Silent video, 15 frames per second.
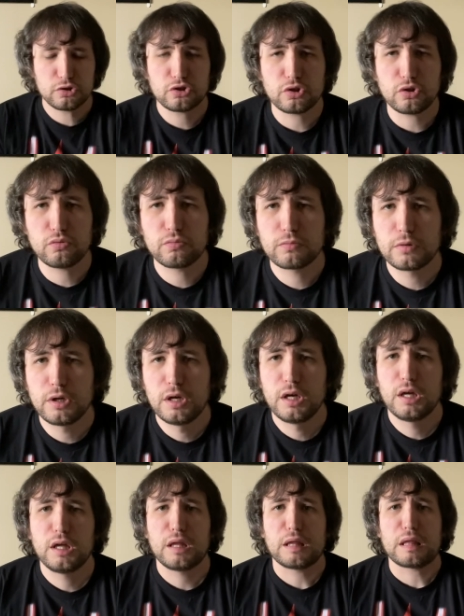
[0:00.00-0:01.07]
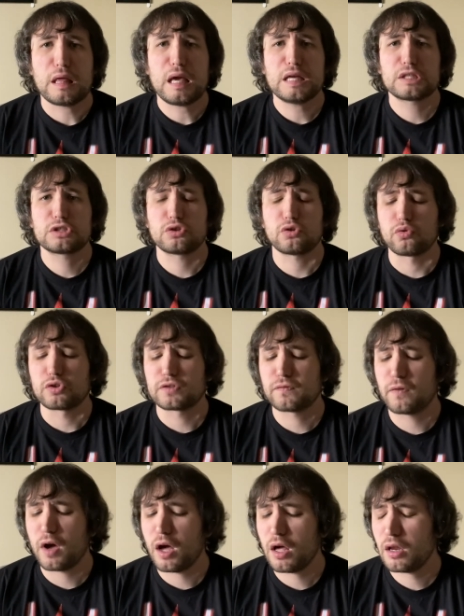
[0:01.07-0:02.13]
so uh, that's always
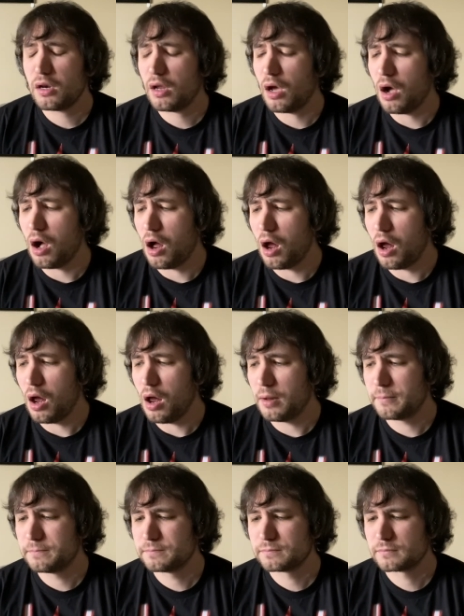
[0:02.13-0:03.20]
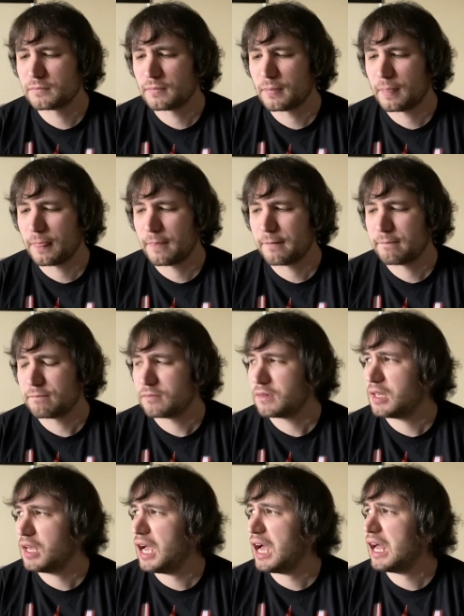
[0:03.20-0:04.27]
fun. Uh,
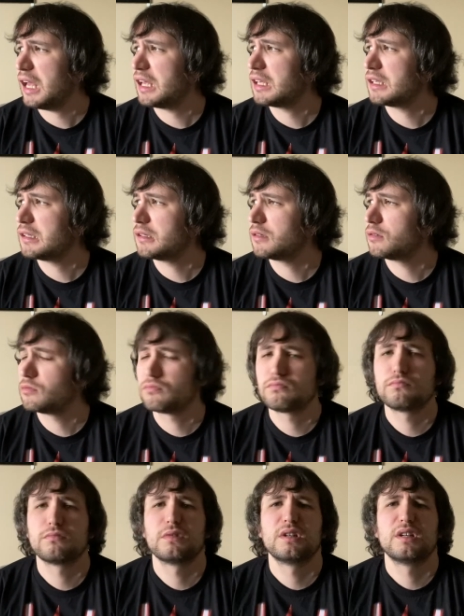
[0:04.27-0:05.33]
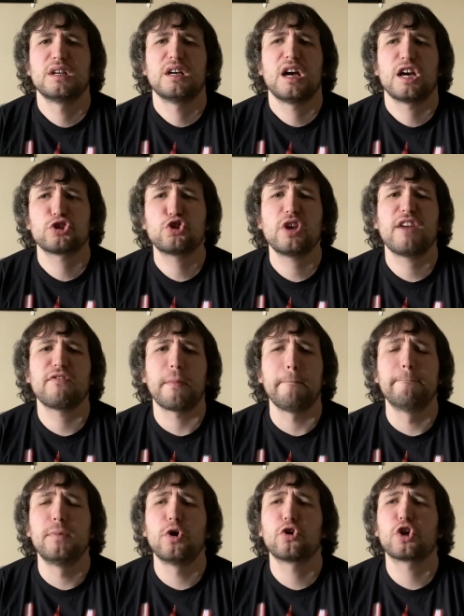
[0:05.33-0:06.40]
yeah, I I should have a
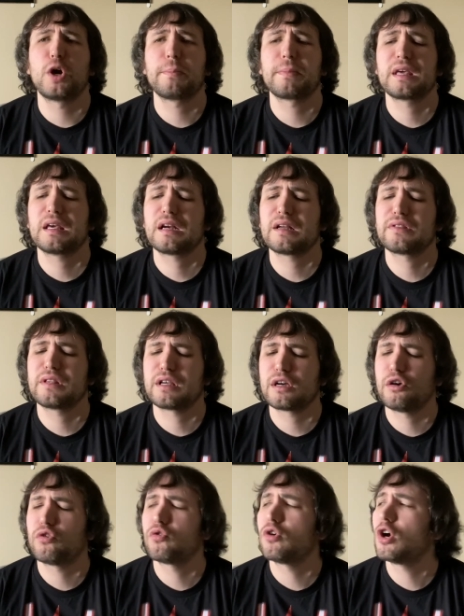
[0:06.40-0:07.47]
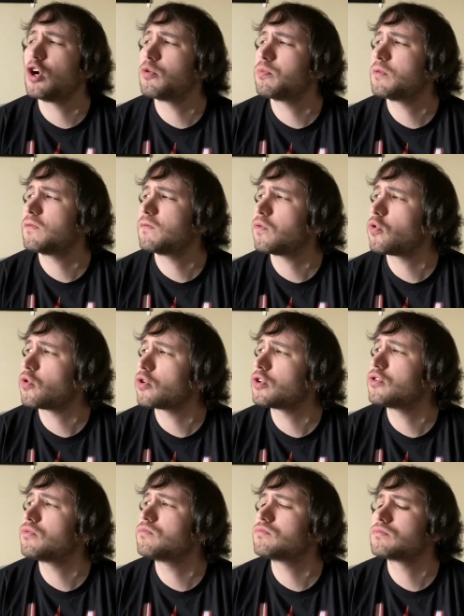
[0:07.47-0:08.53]
book coming in. I think I'll open for you.